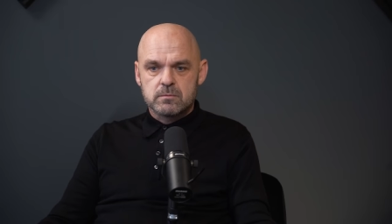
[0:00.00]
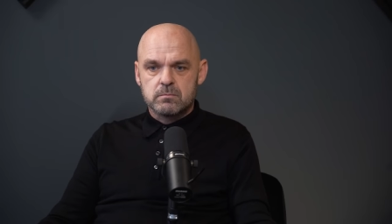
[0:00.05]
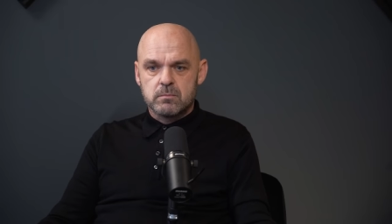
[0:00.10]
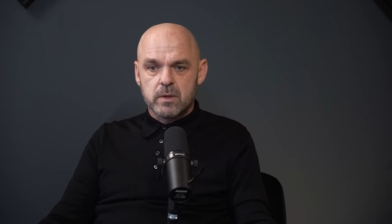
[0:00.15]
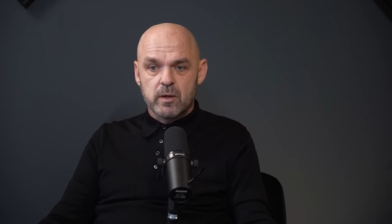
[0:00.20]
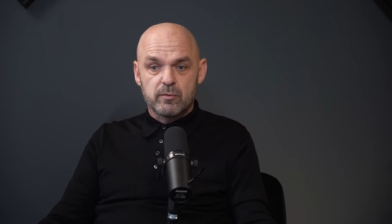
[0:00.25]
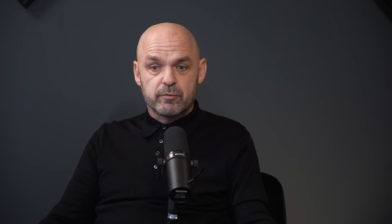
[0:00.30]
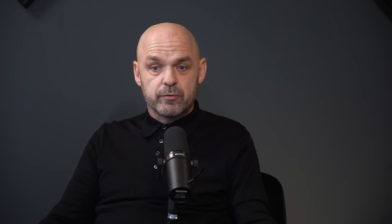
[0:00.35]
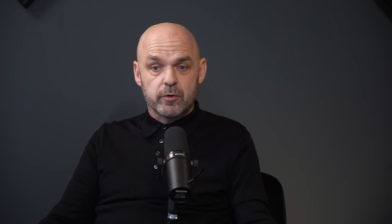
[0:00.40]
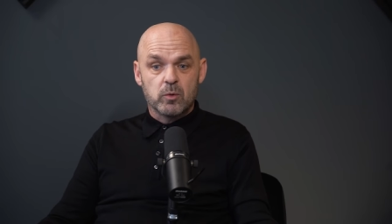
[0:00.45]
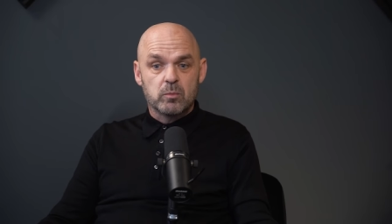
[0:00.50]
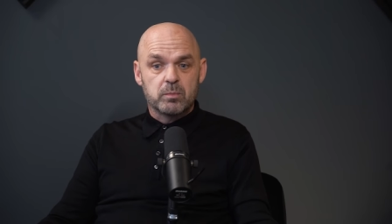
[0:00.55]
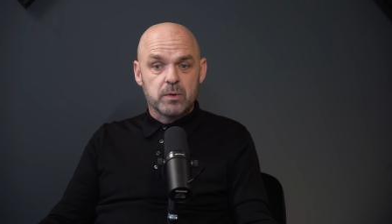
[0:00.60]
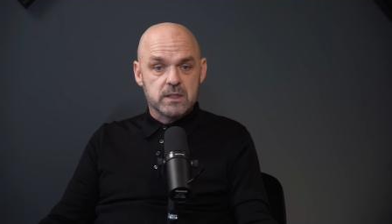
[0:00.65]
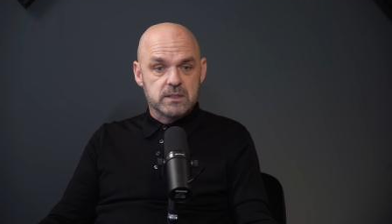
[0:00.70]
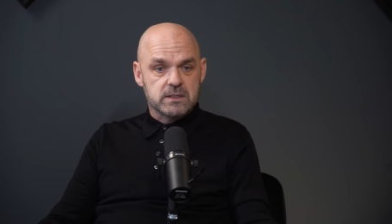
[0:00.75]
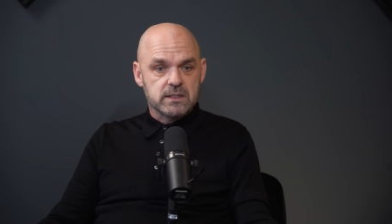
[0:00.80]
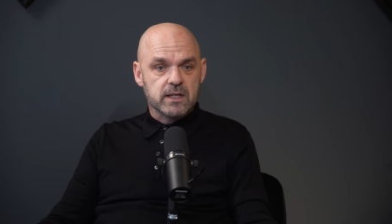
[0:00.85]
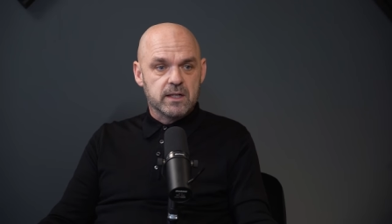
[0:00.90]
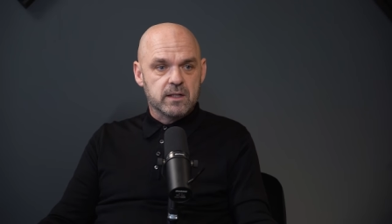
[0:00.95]
Me and Phil
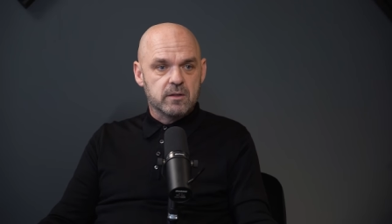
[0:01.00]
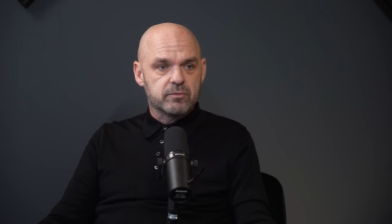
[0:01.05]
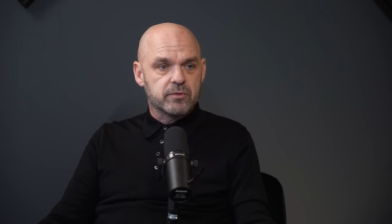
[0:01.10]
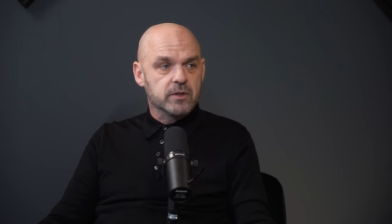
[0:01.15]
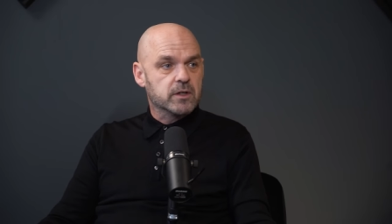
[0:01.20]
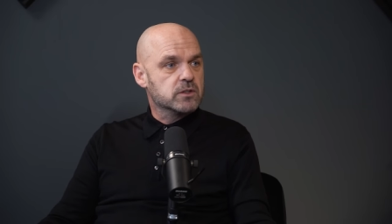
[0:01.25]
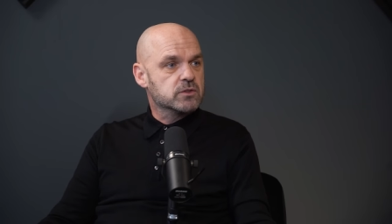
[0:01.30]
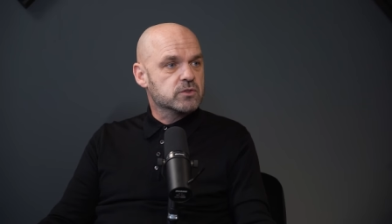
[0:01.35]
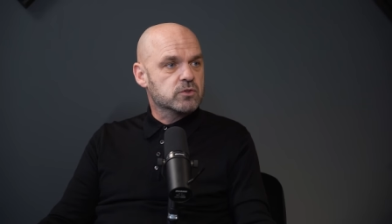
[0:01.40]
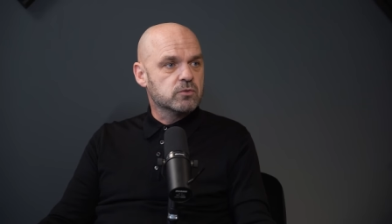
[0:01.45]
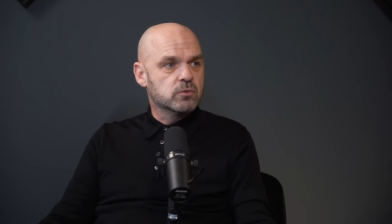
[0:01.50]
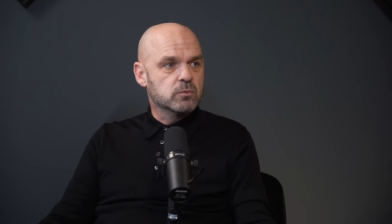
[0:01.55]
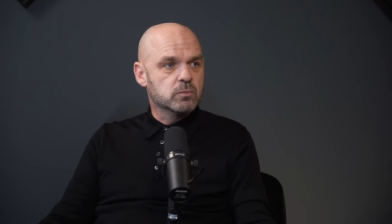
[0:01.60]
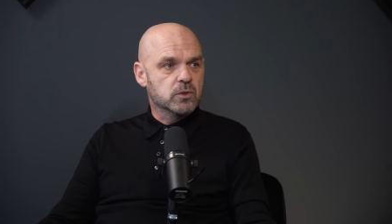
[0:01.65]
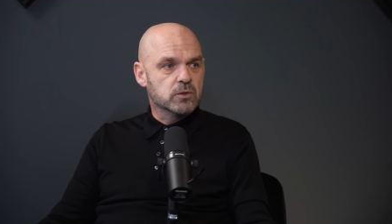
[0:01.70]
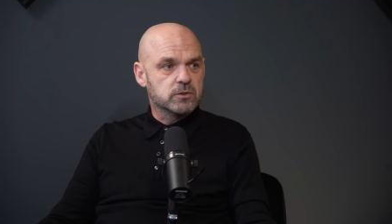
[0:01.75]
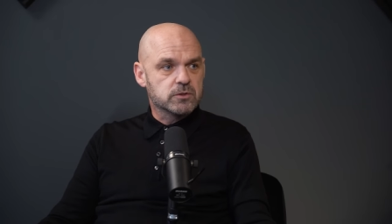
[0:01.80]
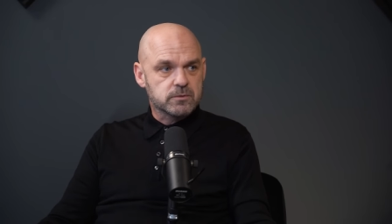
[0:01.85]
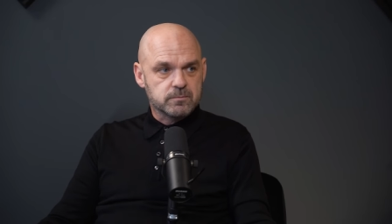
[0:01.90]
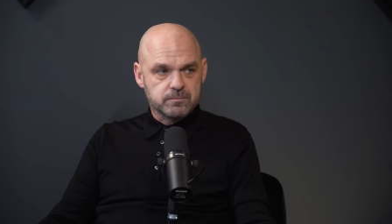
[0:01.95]
played together for England
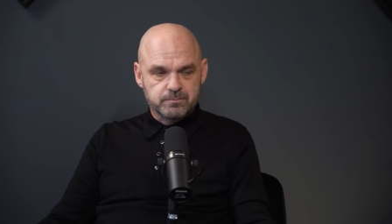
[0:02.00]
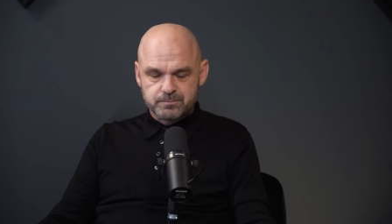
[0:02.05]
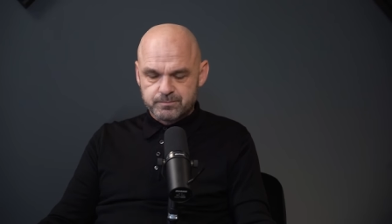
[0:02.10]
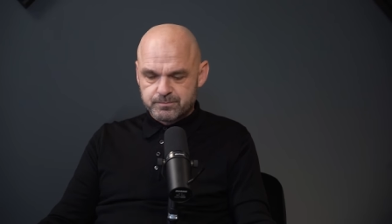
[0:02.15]
Schoolboys.